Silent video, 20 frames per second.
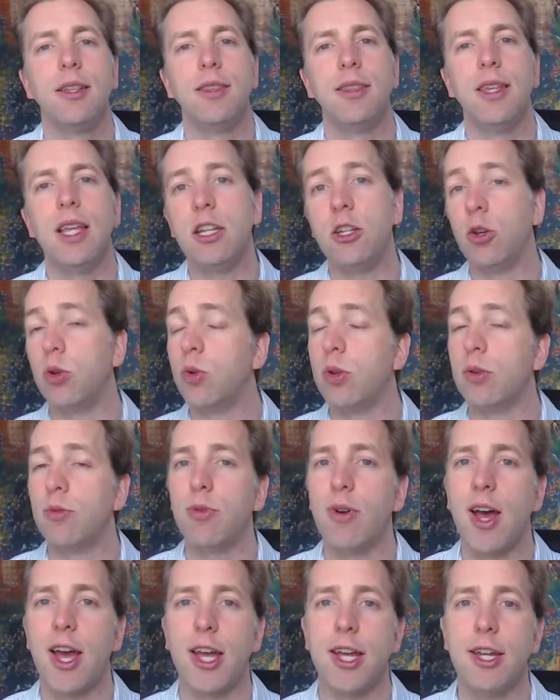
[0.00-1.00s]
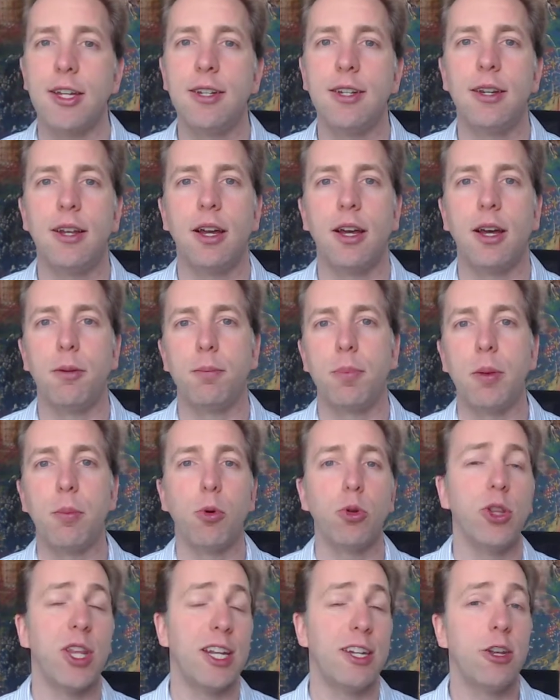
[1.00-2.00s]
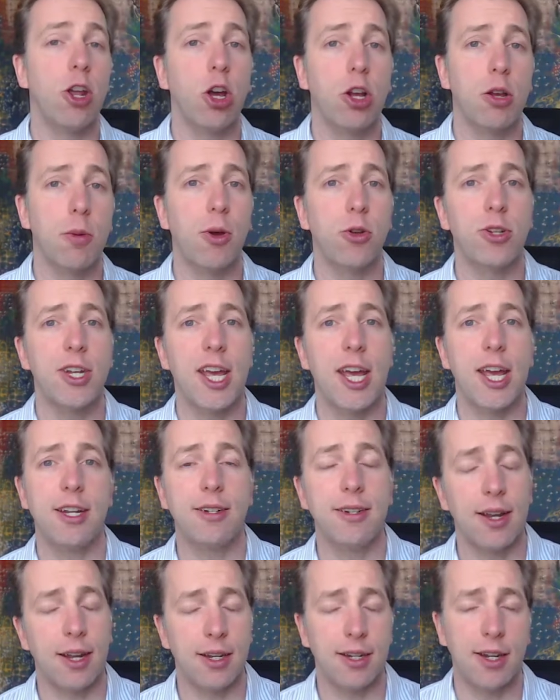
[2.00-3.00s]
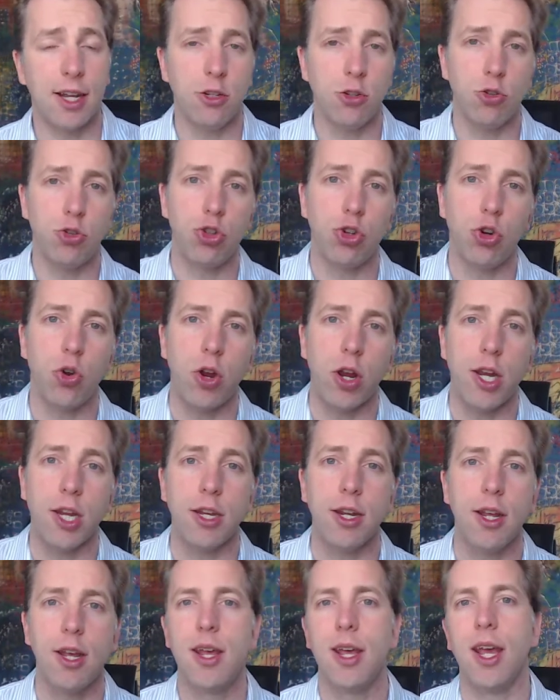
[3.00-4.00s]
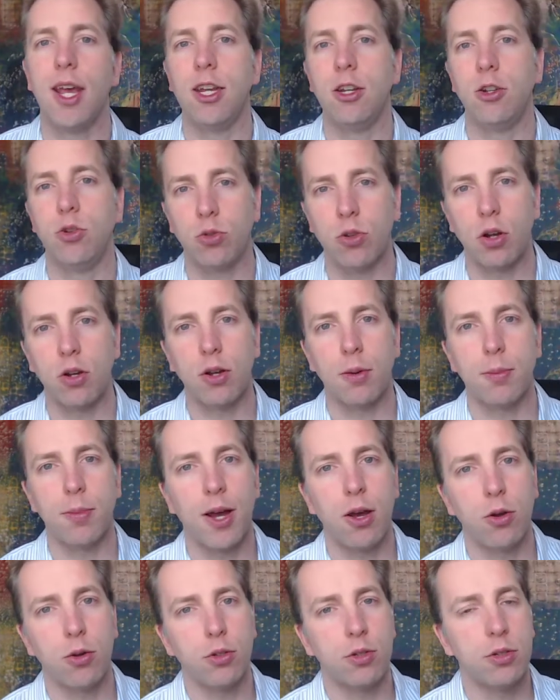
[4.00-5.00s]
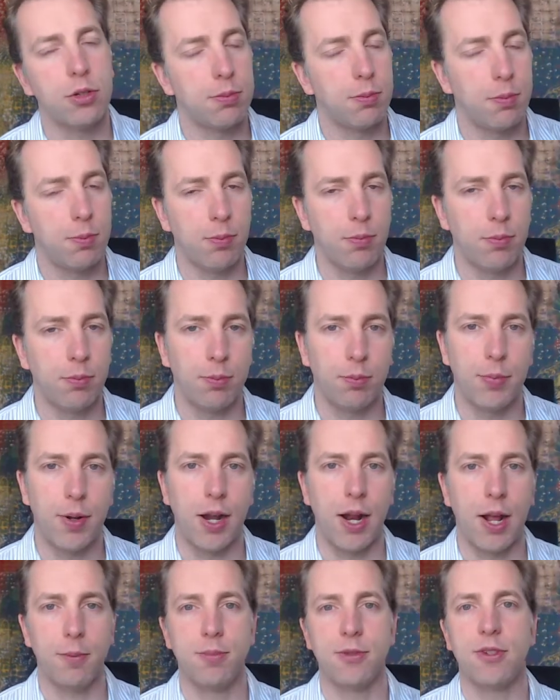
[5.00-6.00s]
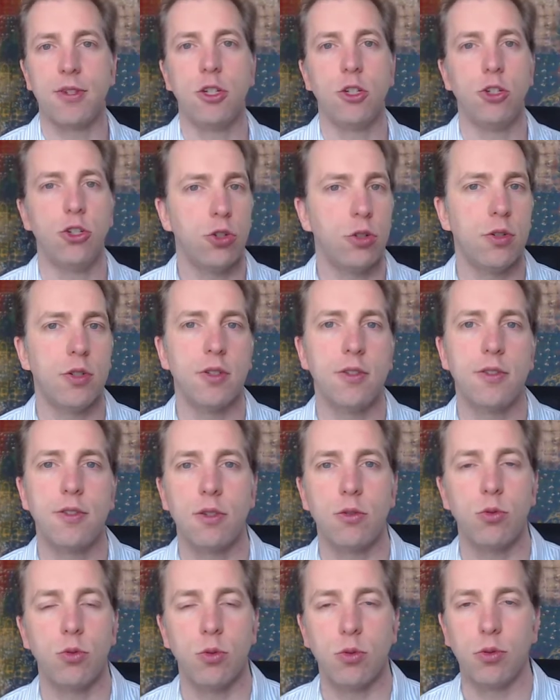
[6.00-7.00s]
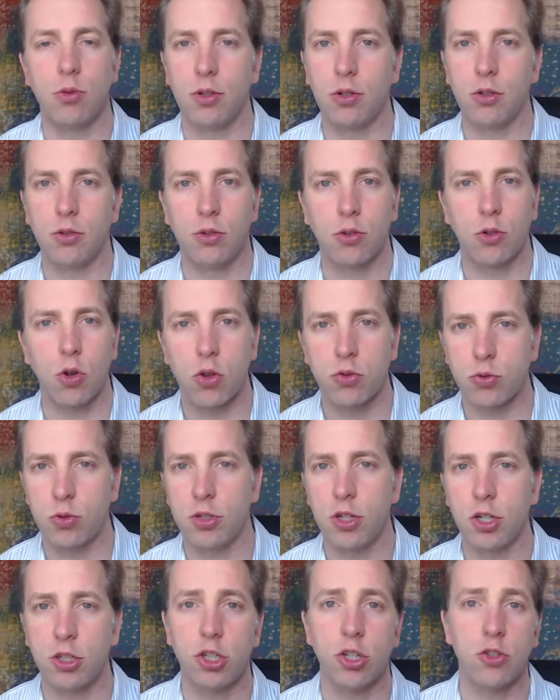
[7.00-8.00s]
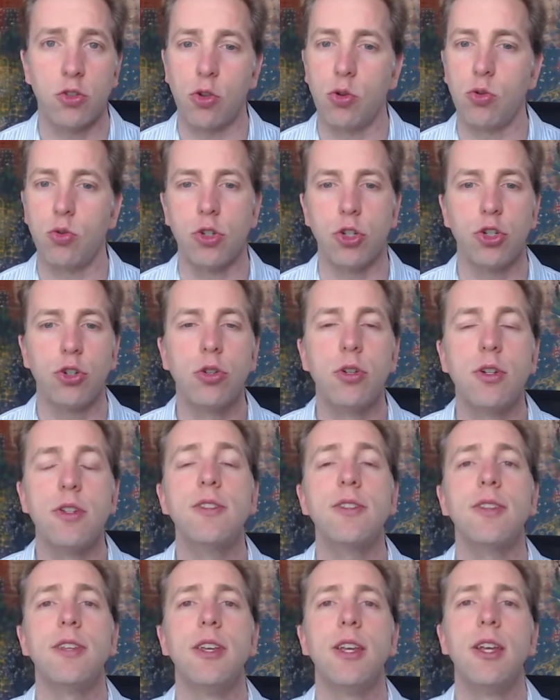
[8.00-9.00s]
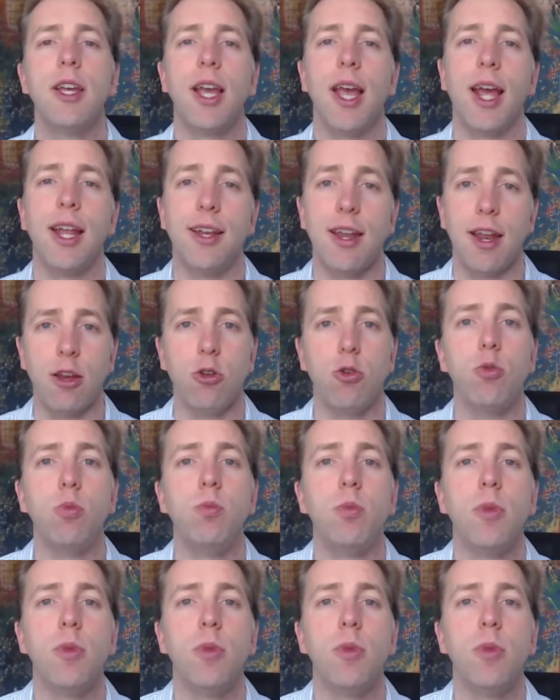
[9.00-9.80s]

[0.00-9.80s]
Then you invite people that talk about that, and then you join and you talk about perhaps insurance, cost reductions on insurance, and then